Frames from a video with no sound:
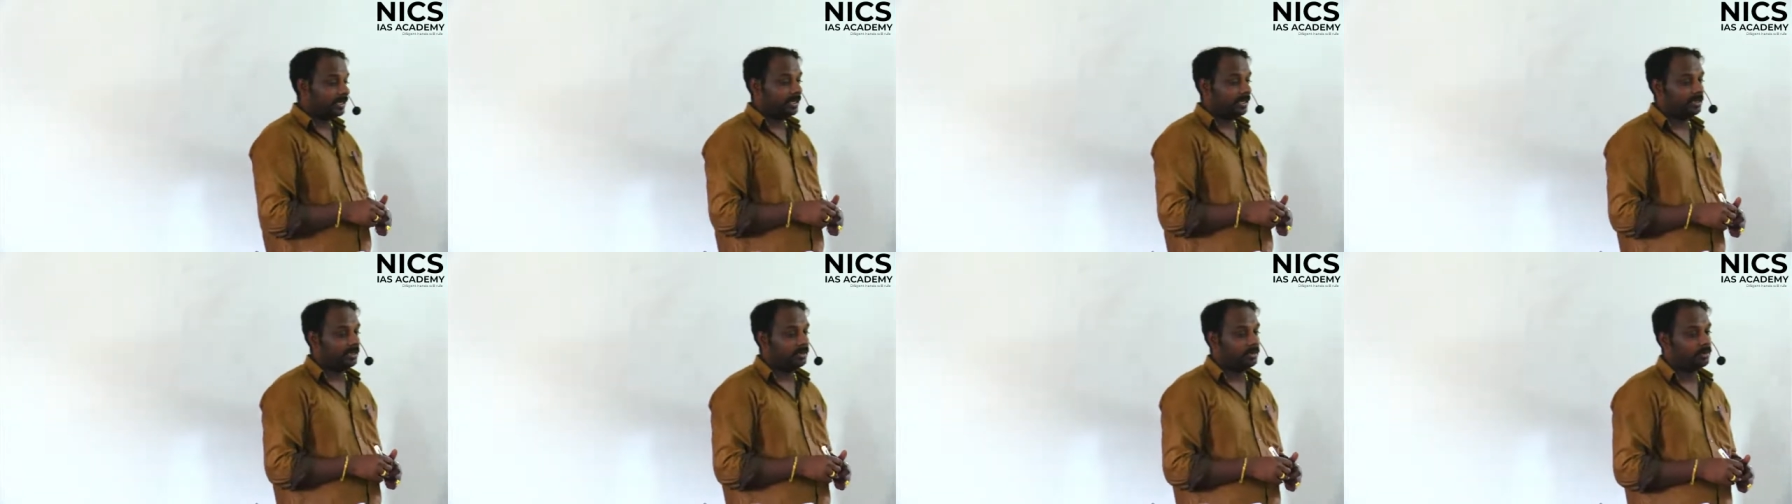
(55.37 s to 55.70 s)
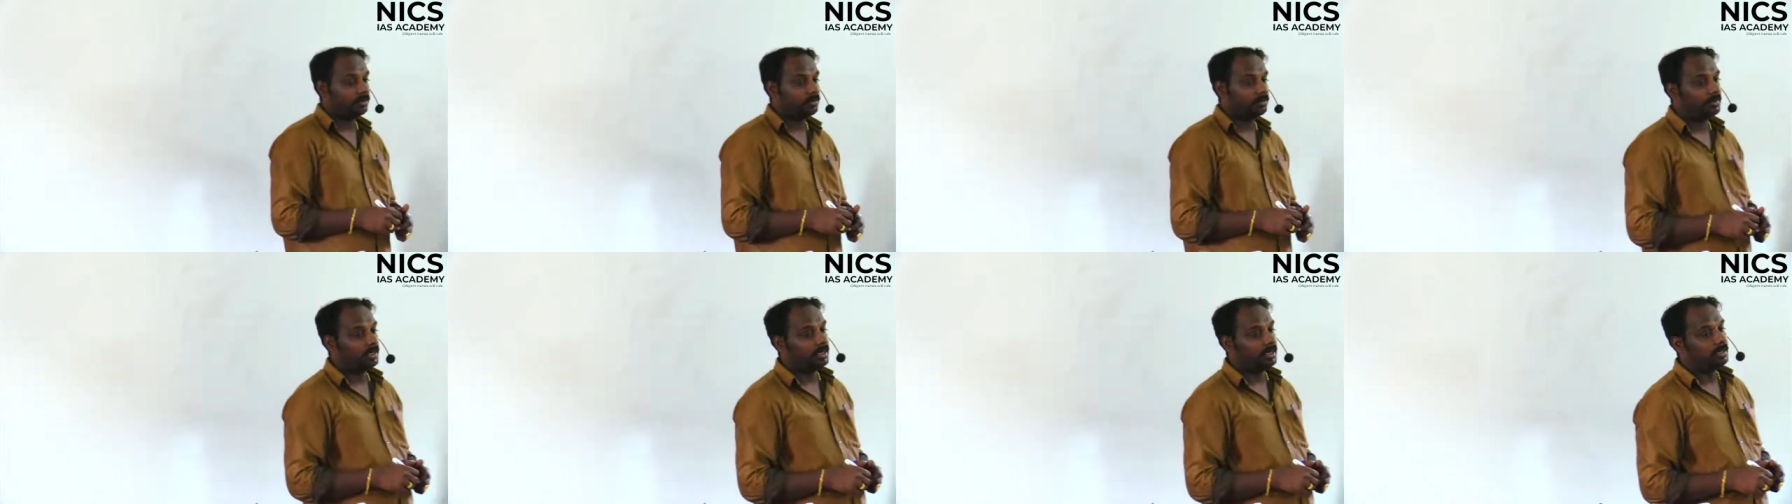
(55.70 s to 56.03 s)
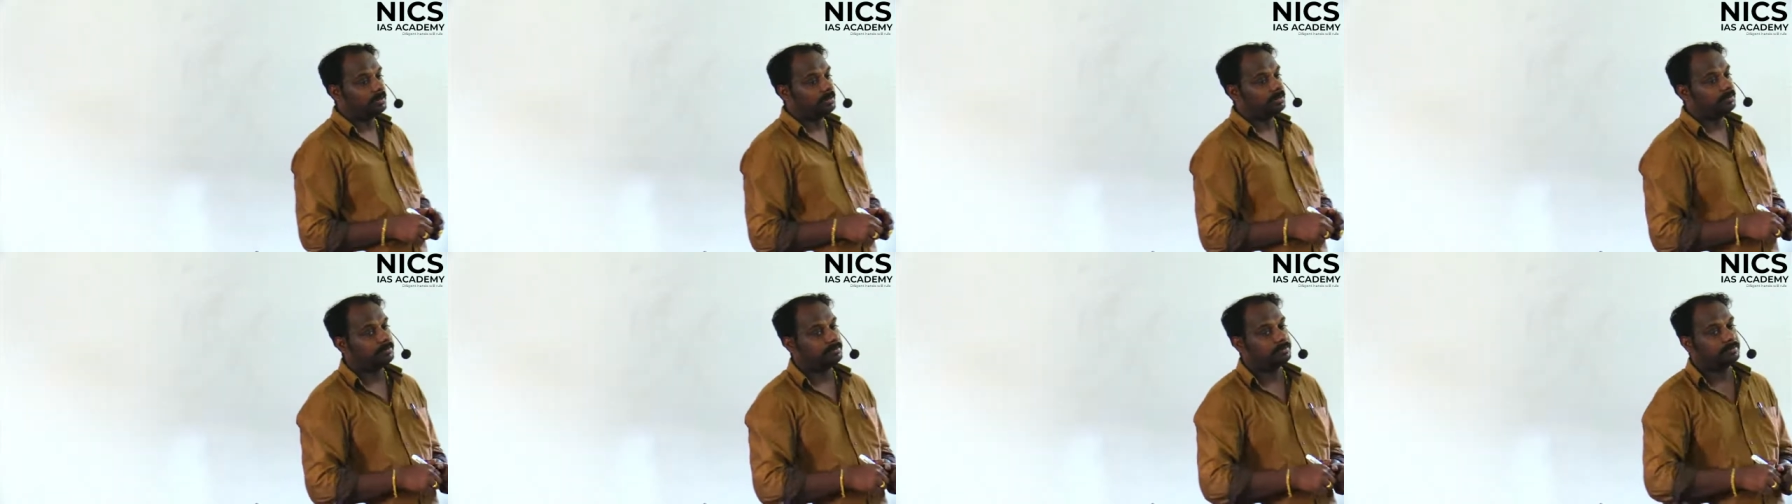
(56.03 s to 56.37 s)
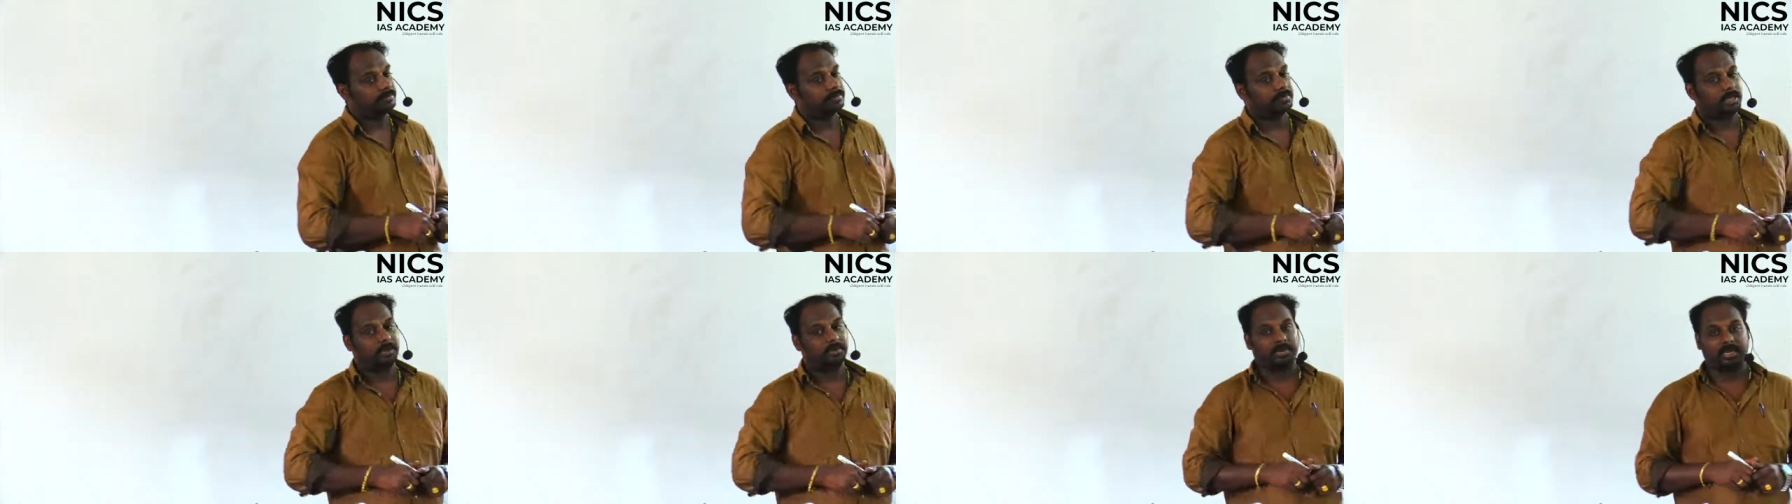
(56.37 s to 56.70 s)
aayiruknom, but
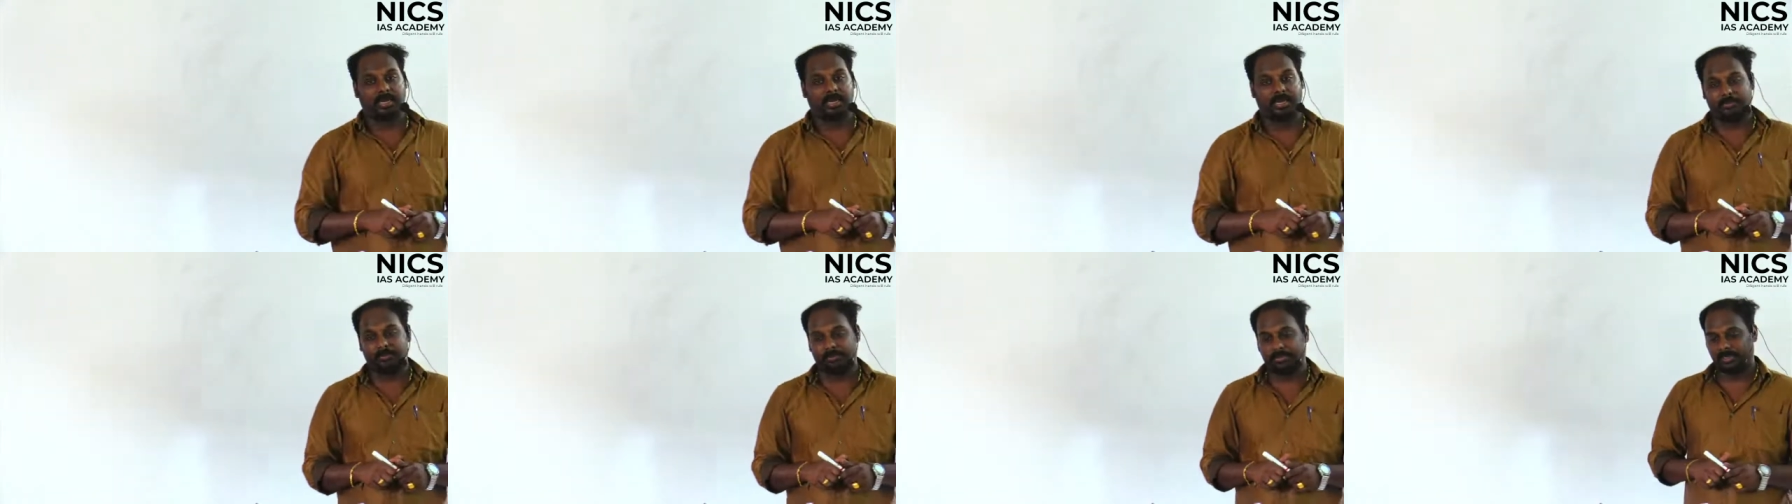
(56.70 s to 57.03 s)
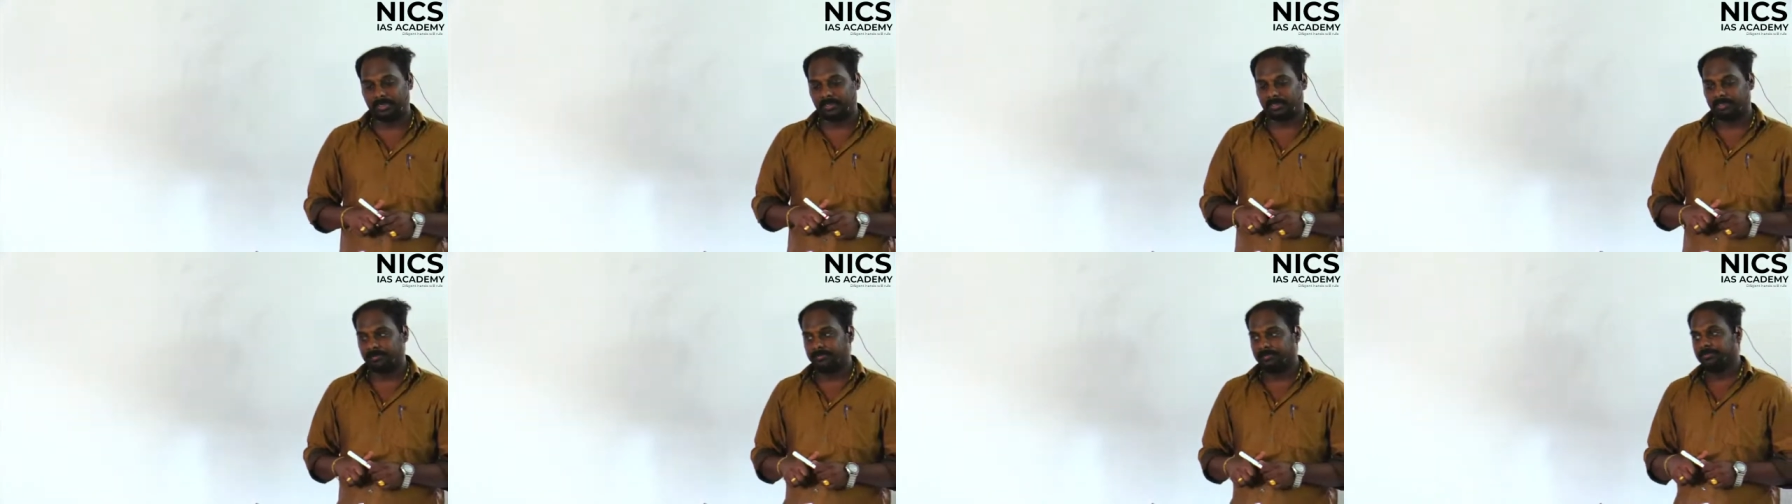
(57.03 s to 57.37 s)
never happened.